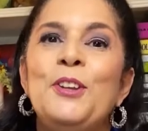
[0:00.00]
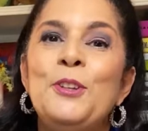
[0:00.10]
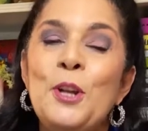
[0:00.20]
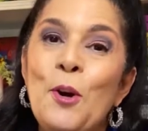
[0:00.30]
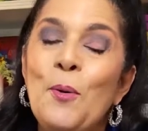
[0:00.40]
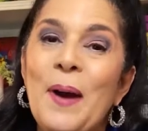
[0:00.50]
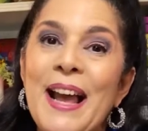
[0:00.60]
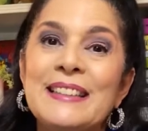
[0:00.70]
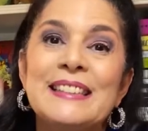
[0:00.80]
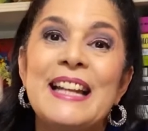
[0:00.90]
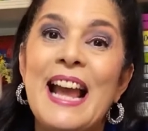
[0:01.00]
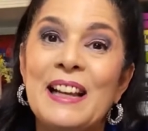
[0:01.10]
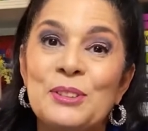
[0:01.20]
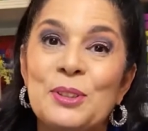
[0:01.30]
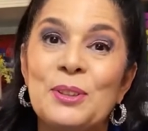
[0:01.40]
You know, as an
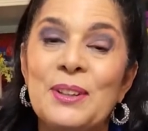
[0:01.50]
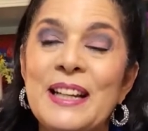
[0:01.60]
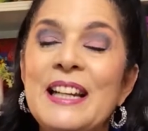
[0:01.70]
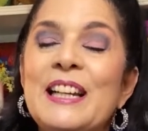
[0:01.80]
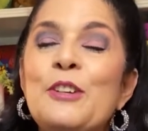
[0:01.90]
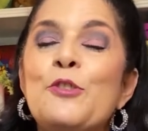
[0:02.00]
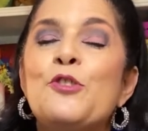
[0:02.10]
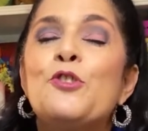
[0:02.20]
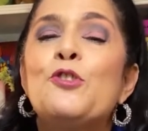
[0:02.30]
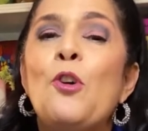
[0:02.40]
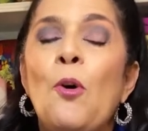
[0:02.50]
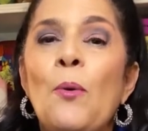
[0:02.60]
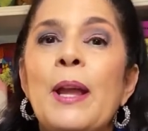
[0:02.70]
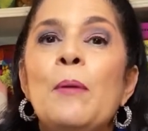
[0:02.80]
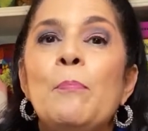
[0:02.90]
actor, it is so
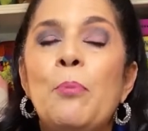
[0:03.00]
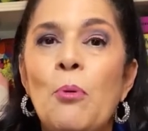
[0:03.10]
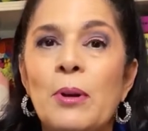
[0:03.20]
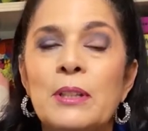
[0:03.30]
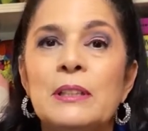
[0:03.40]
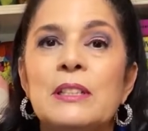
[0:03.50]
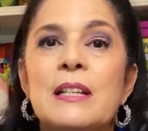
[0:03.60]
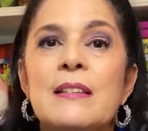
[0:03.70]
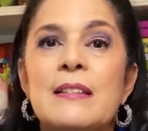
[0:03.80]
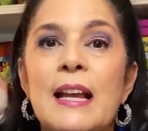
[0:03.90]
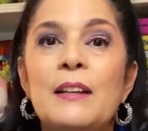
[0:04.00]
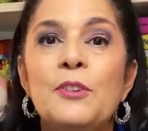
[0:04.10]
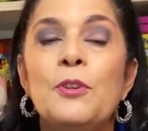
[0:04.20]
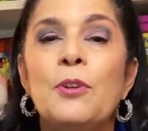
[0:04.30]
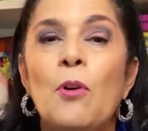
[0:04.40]
important to set
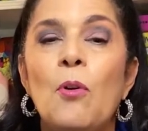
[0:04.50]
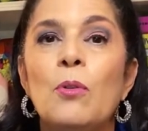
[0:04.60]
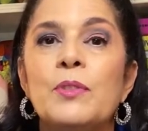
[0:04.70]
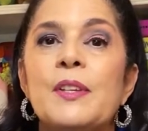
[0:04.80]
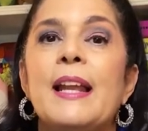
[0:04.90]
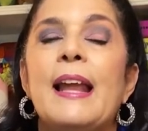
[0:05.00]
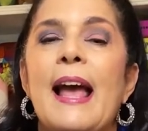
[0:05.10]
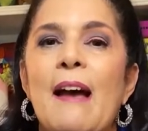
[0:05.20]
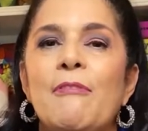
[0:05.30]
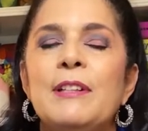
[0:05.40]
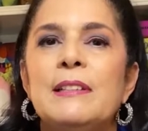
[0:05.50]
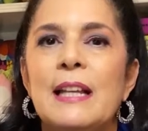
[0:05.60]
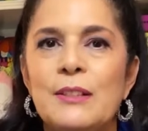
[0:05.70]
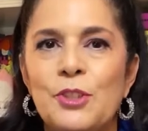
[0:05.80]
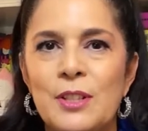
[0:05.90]
your goals and have
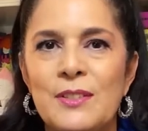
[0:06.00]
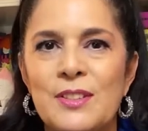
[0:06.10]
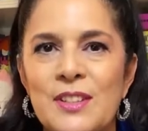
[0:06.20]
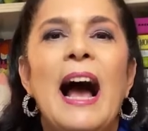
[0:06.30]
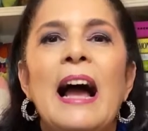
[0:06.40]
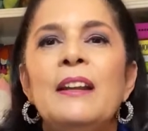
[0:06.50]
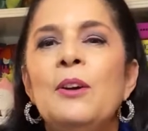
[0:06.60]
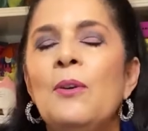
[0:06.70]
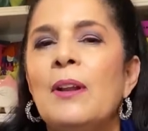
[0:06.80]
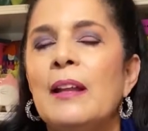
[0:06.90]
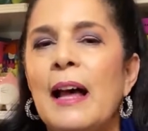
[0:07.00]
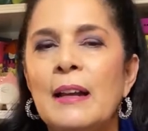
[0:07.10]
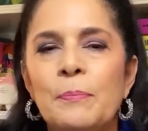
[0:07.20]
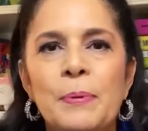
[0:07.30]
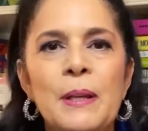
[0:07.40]
intentions. I know a lot
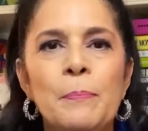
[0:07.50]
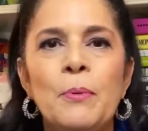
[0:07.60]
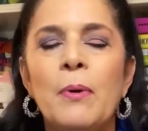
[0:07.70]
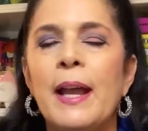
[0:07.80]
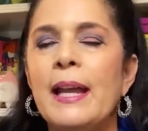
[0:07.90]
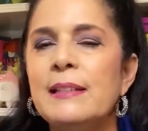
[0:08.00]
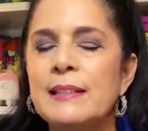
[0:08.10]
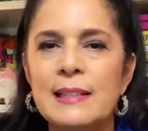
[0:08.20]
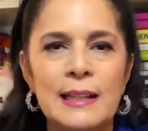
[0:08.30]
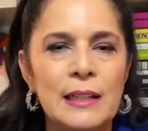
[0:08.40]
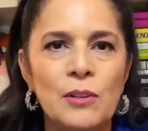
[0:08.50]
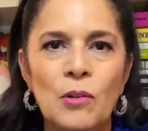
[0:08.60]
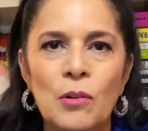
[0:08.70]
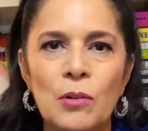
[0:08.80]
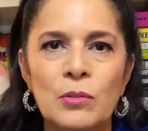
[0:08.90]
of people hate setting
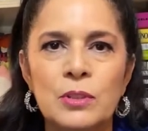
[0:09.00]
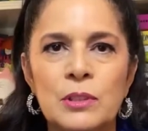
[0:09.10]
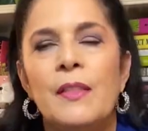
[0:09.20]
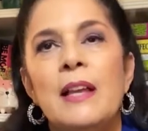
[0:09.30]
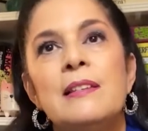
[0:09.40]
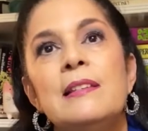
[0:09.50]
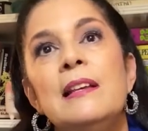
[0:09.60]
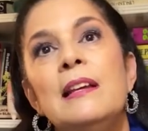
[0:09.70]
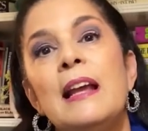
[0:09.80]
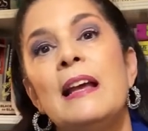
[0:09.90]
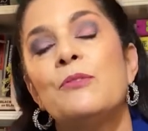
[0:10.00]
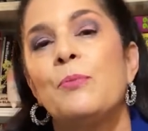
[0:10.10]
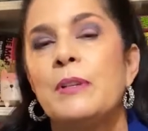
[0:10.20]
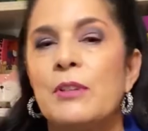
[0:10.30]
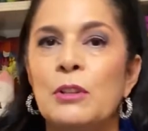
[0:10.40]
goals. They see it as
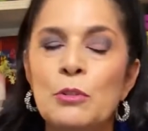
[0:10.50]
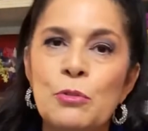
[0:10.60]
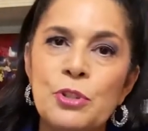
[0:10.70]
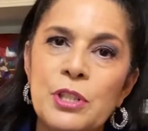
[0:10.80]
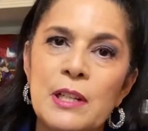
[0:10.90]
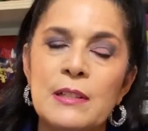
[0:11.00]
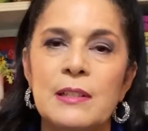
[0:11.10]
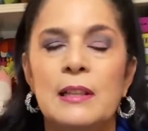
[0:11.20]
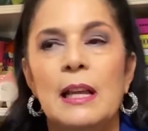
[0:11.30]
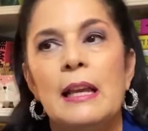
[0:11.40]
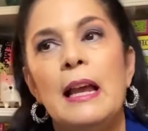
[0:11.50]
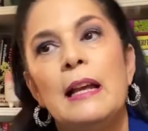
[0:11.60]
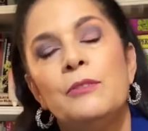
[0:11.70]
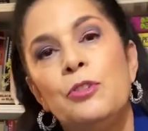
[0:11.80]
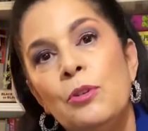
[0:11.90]
resolutions and they
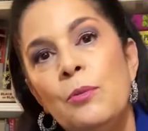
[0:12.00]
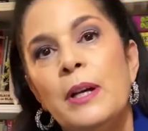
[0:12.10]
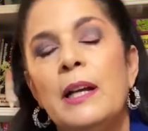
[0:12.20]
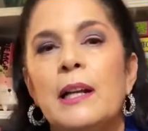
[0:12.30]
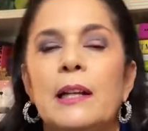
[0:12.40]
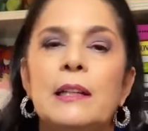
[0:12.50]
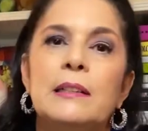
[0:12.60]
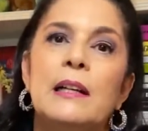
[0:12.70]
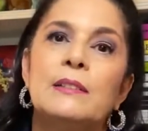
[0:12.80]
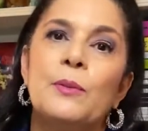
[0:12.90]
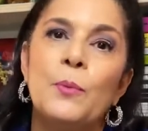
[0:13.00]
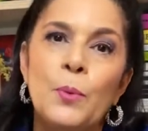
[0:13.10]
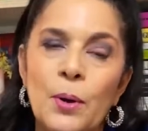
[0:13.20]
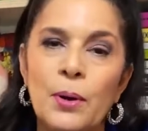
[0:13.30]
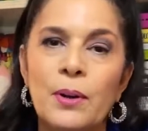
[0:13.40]
can't do it and it doesn't
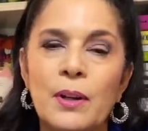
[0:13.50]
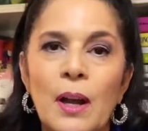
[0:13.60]
work.